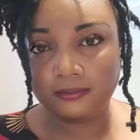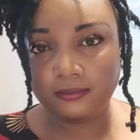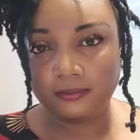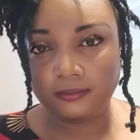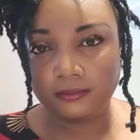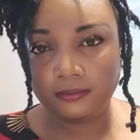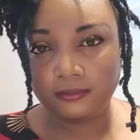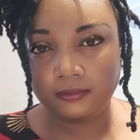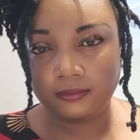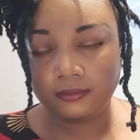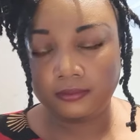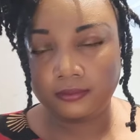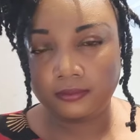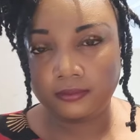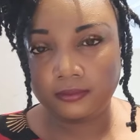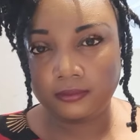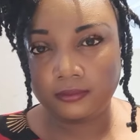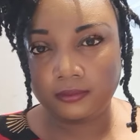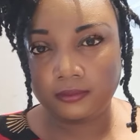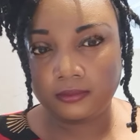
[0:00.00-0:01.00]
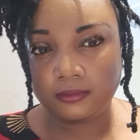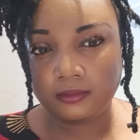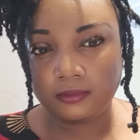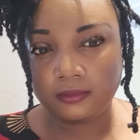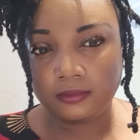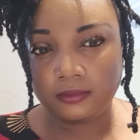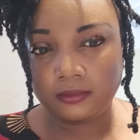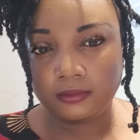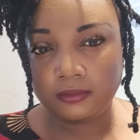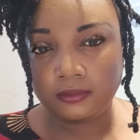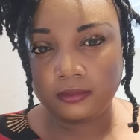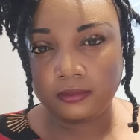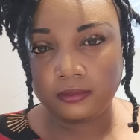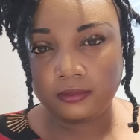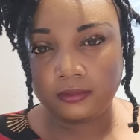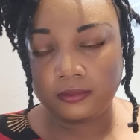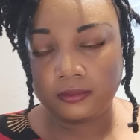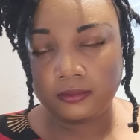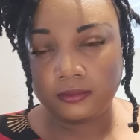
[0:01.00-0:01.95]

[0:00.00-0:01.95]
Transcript: No one is speaking in this clip.